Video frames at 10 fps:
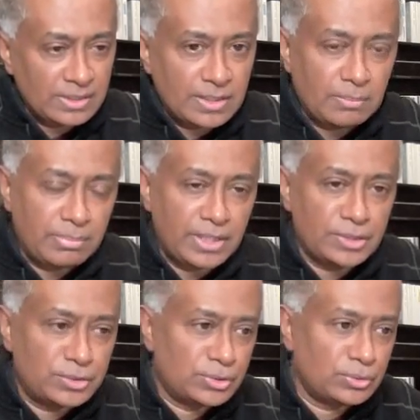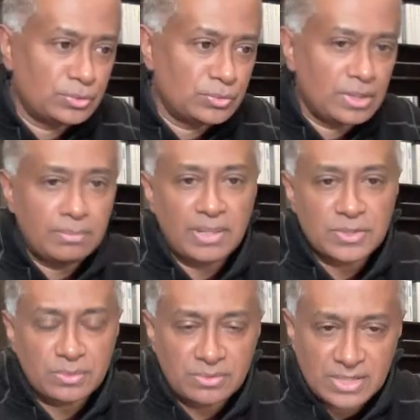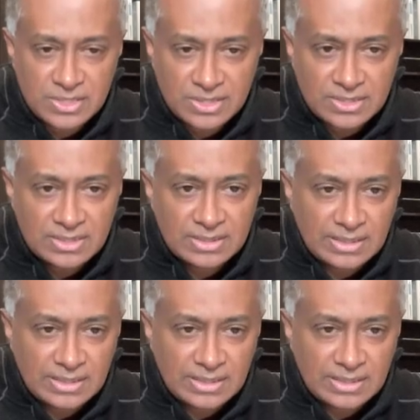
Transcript: compared to a password reset